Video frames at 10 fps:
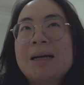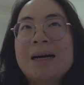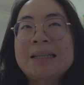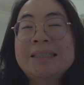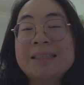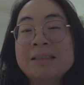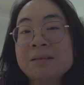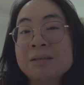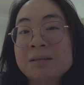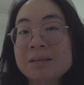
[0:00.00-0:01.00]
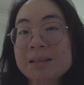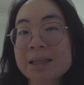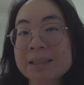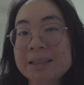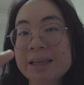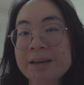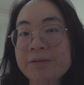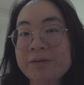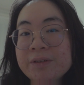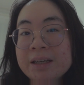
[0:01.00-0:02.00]
until I
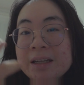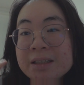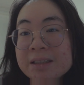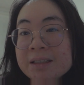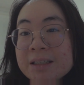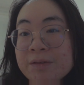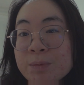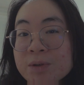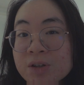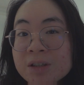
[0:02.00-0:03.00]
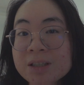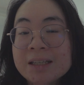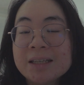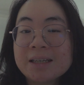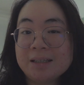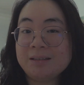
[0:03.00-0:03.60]
give them a shot and like